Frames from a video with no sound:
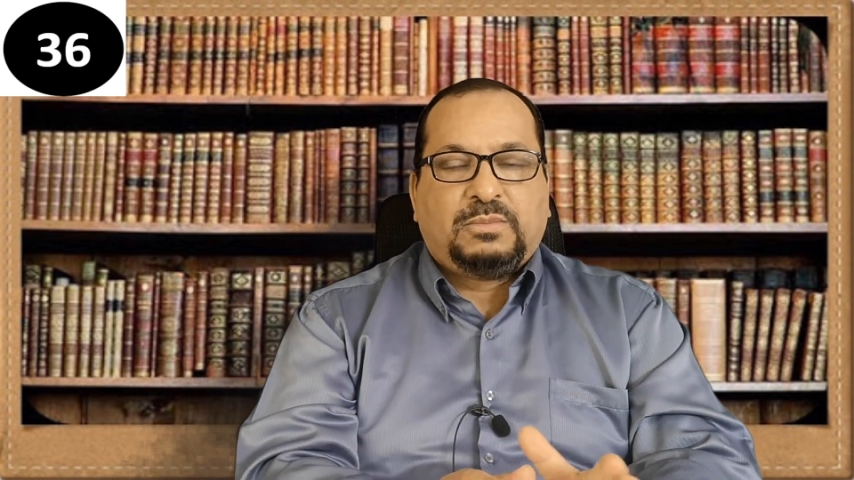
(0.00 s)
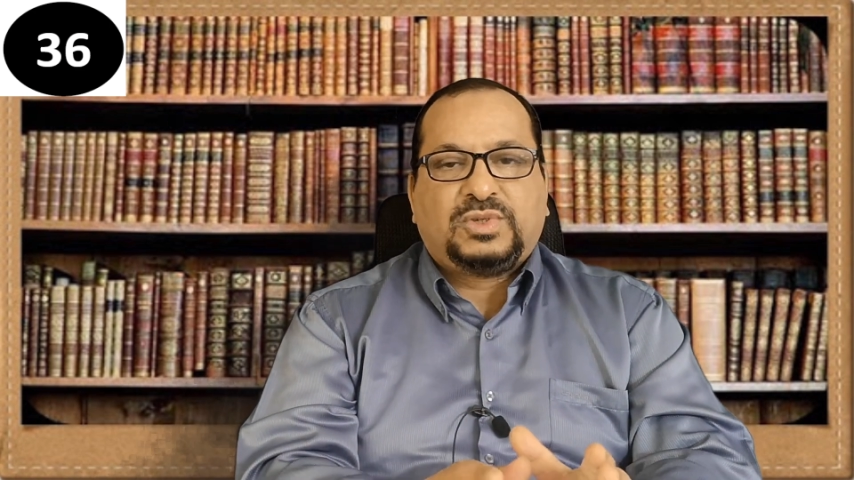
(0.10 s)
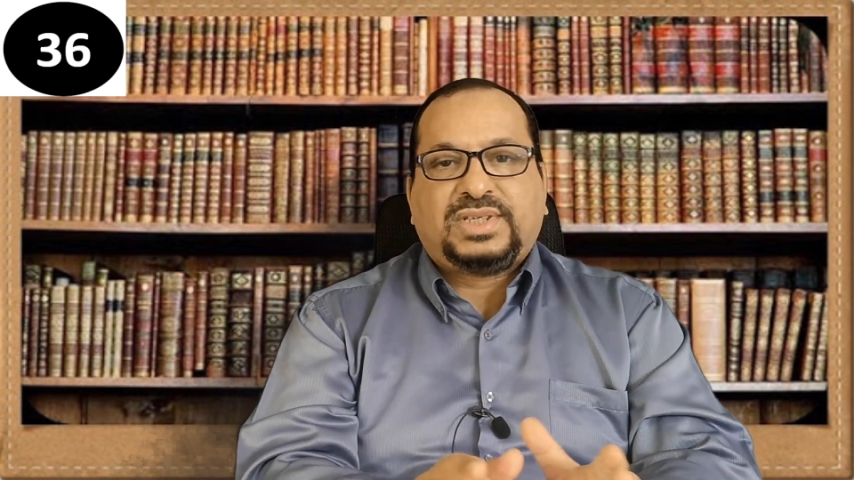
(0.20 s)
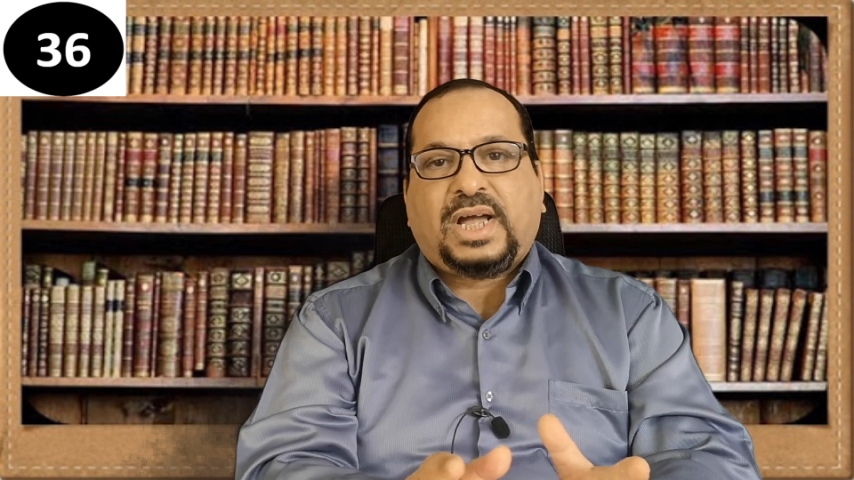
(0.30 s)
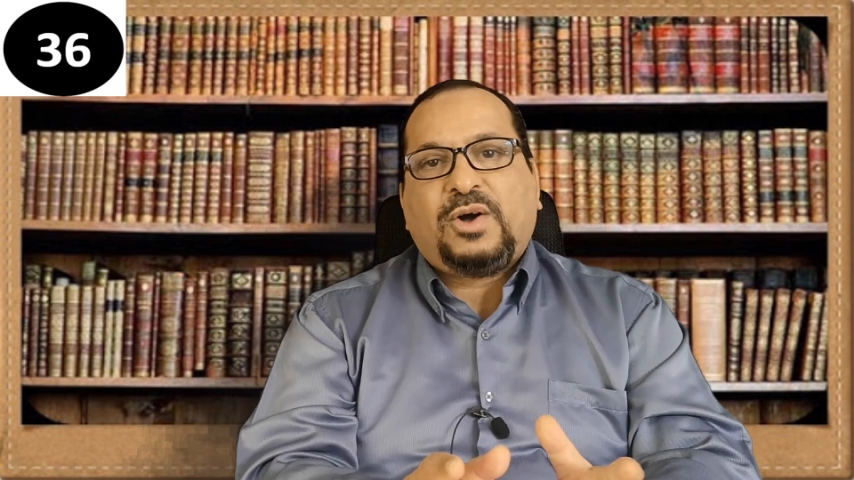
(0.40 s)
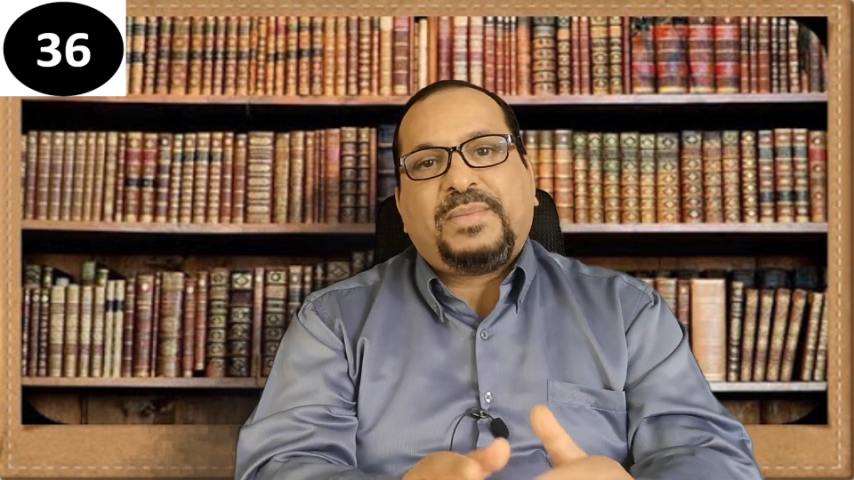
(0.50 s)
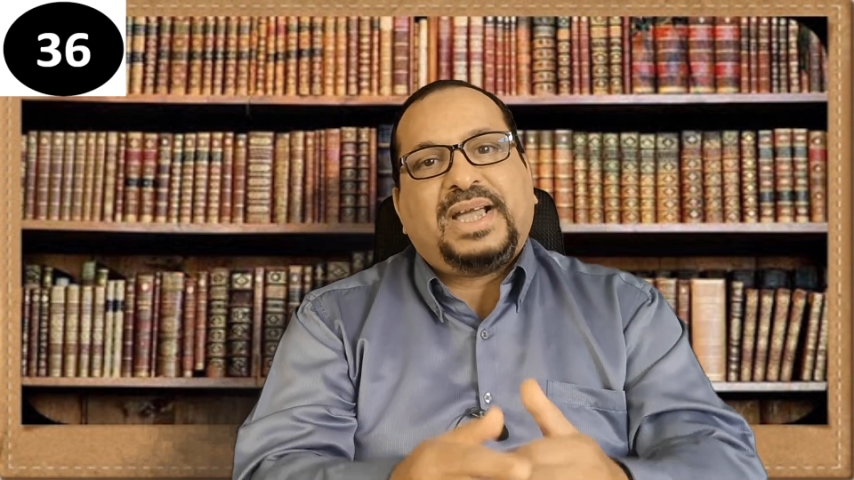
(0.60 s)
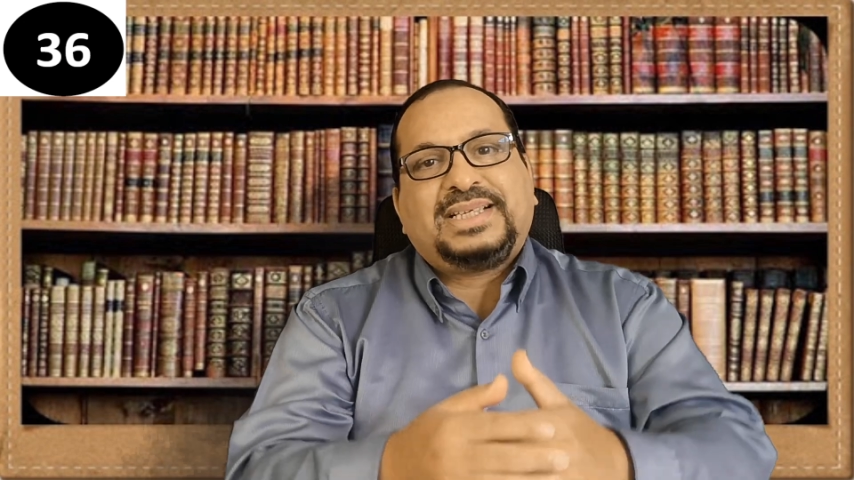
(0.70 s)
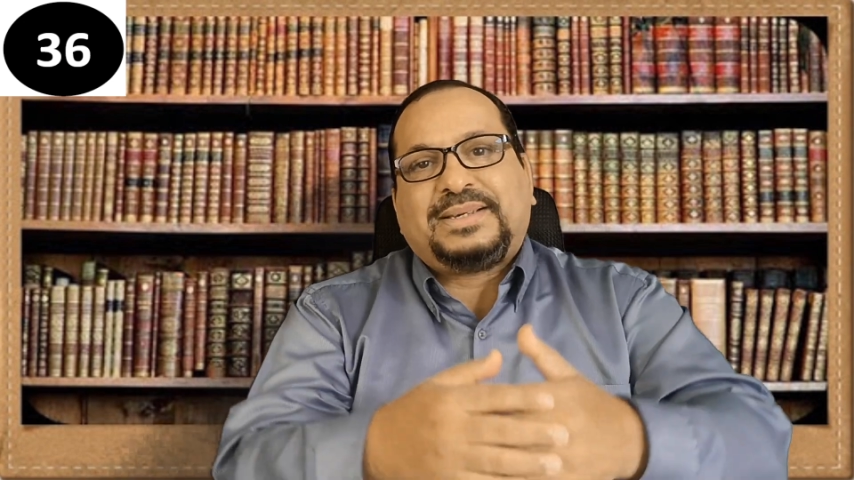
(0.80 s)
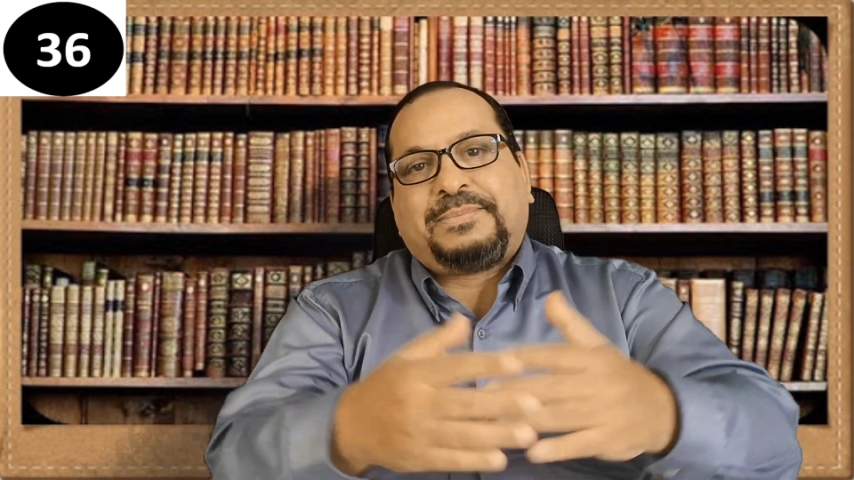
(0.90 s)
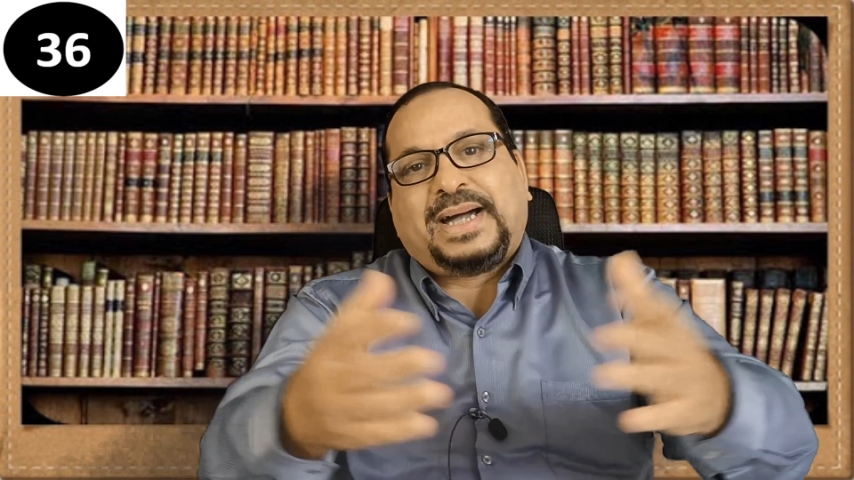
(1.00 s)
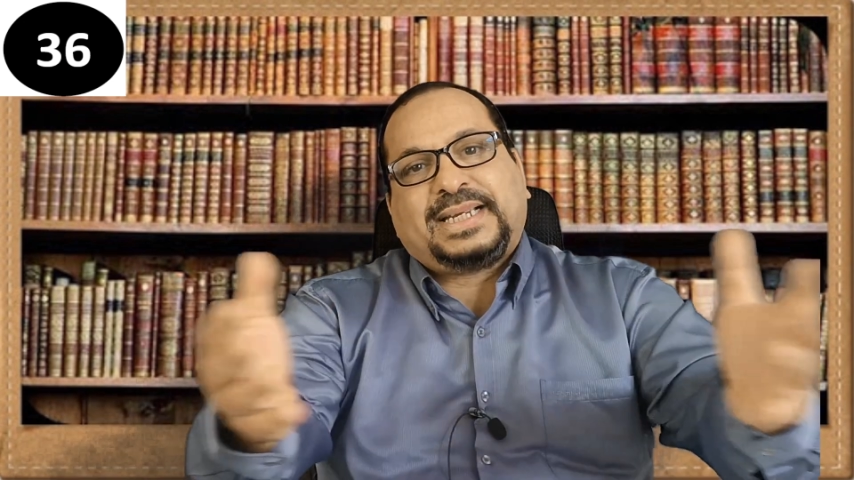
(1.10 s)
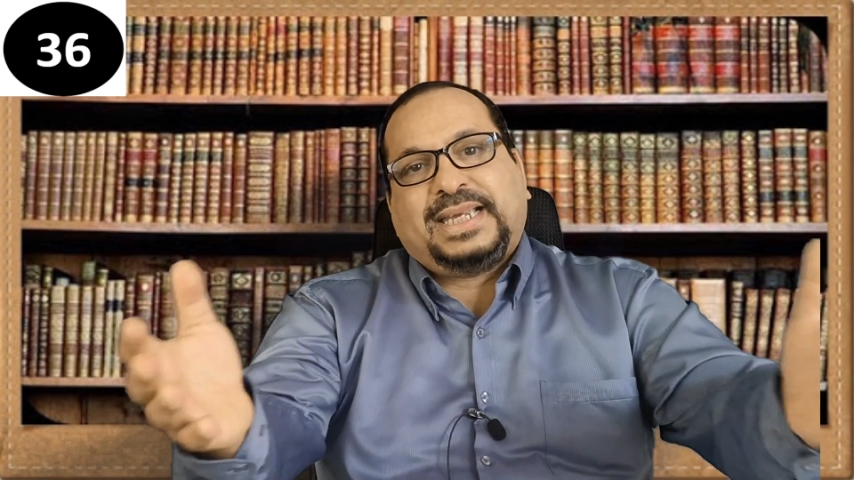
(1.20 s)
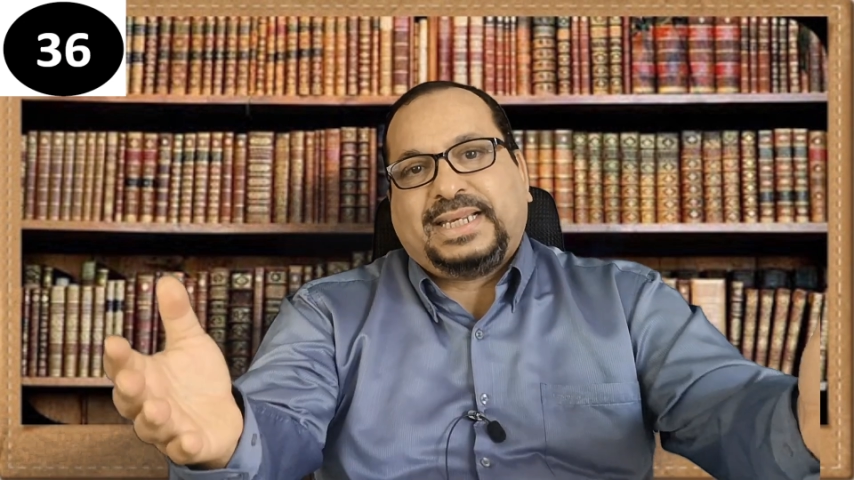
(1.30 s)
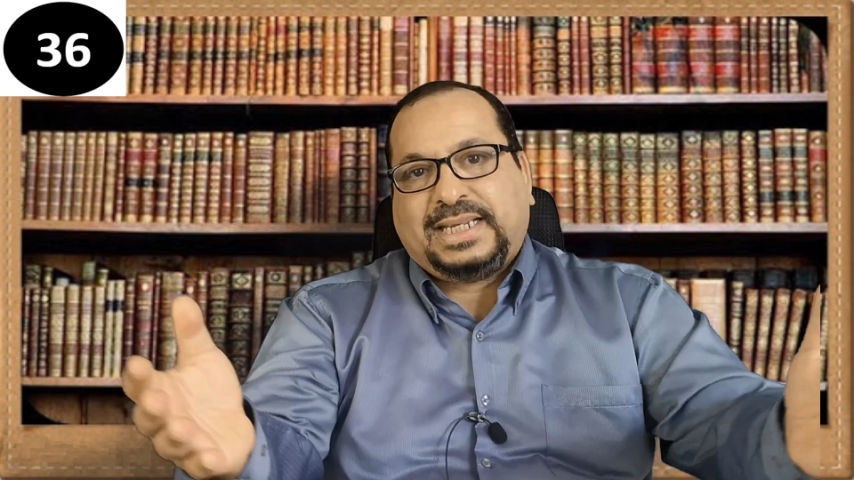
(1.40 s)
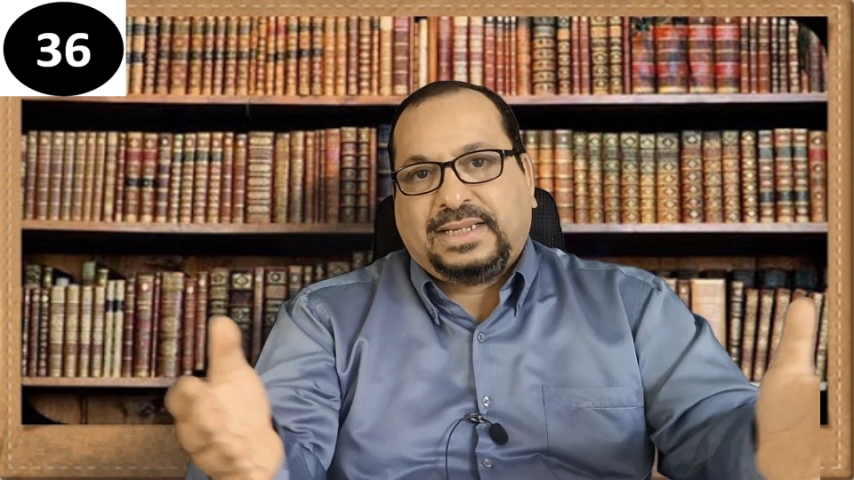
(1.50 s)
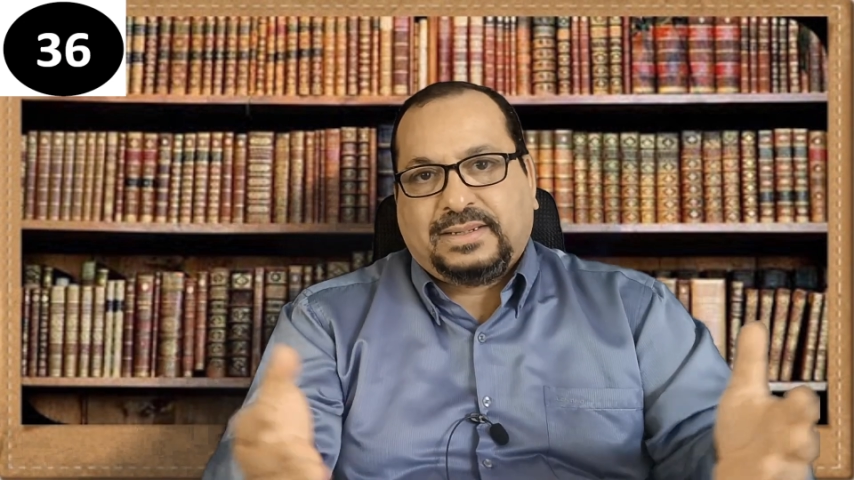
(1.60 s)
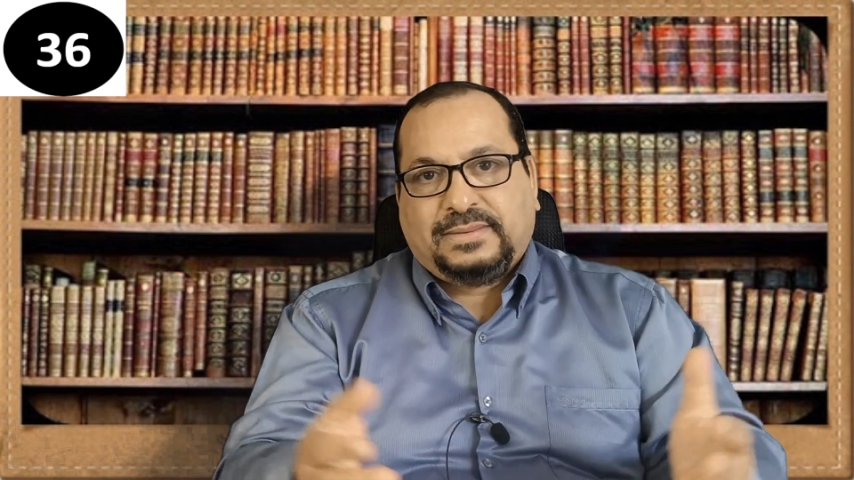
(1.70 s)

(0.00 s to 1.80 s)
Musawama is a bargaining.